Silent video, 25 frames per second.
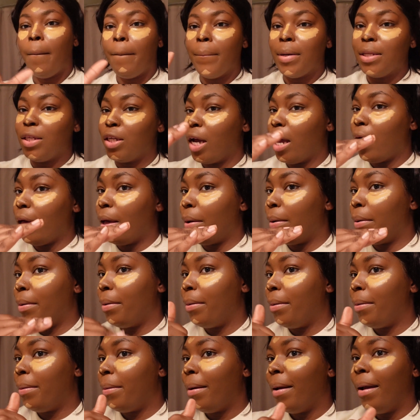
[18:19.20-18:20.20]
But
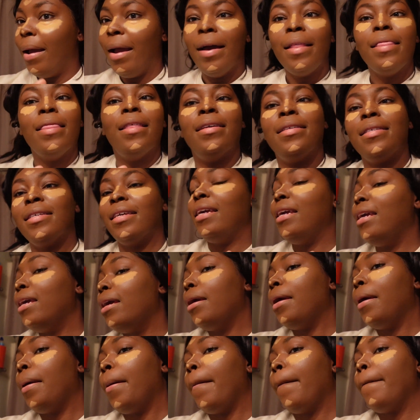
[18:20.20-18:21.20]
y'all, the
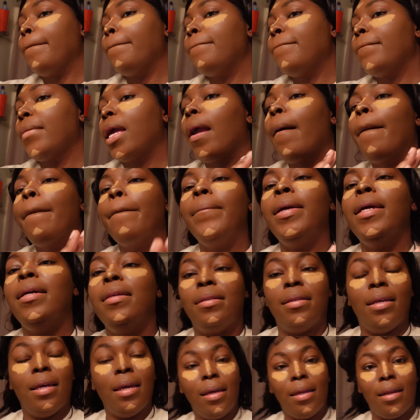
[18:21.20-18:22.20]
skin, be
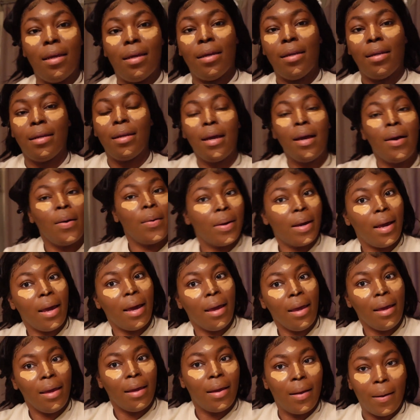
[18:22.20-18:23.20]
skinny, okay?
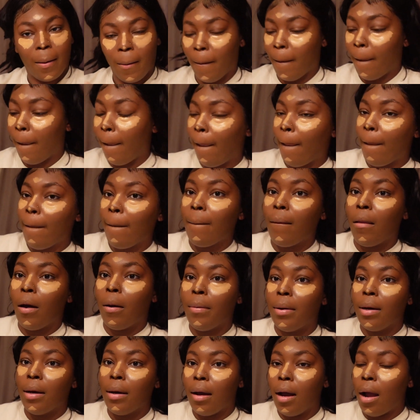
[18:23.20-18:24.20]
No,
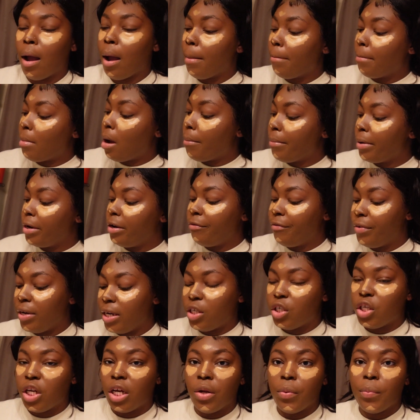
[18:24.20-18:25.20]
but um, I'm gonna
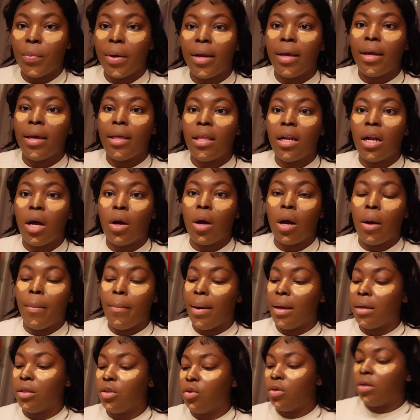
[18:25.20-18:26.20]
finish getting ready and then I'll come
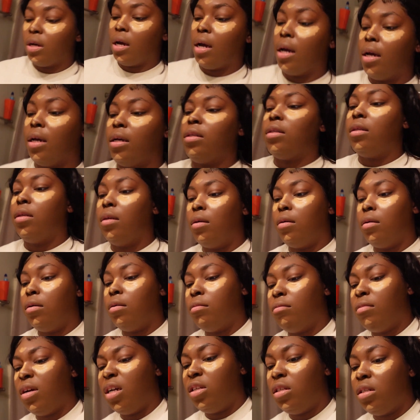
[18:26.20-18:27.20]
back to you guys.
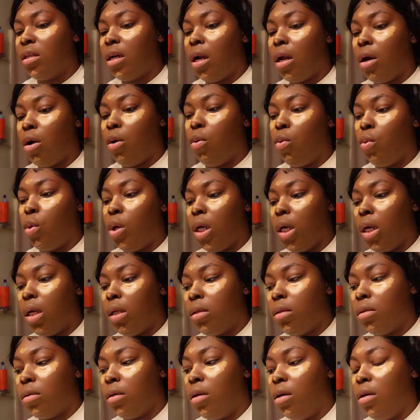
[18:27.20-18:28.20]
Um, I just gotta go
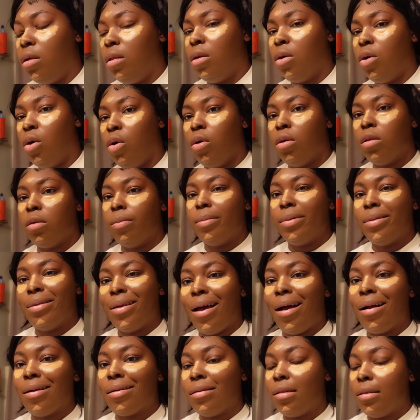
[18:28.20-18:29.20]
get girl some
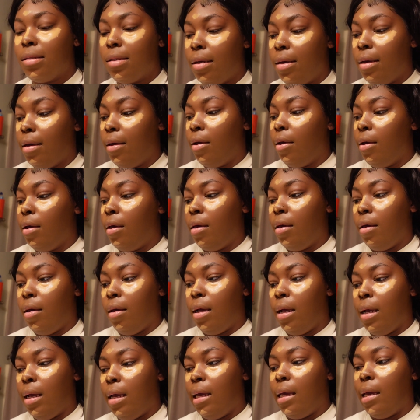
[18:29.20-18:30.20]
socks
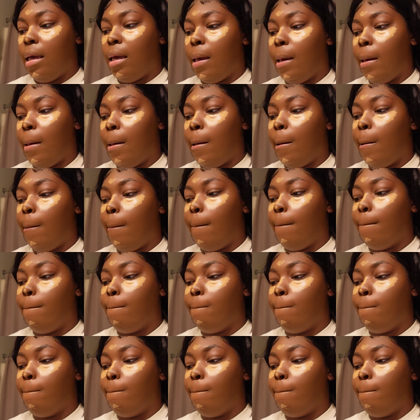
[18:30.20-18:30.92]
and